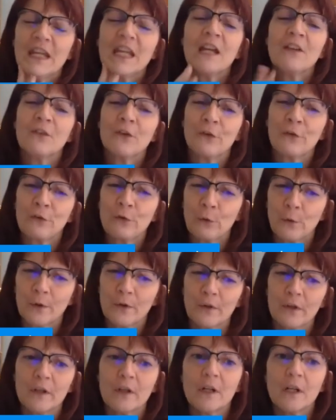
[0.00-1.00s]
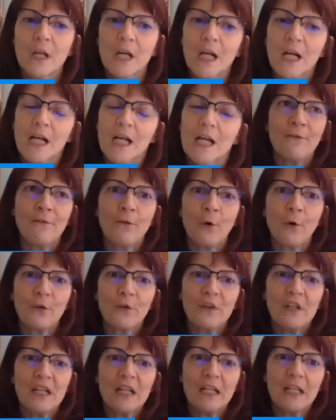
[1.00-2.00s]
And the sorter,
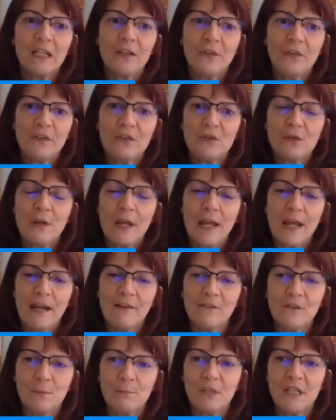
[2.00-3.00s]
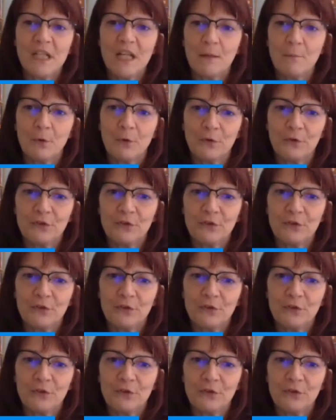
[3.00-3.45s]
forcing kids to have to be able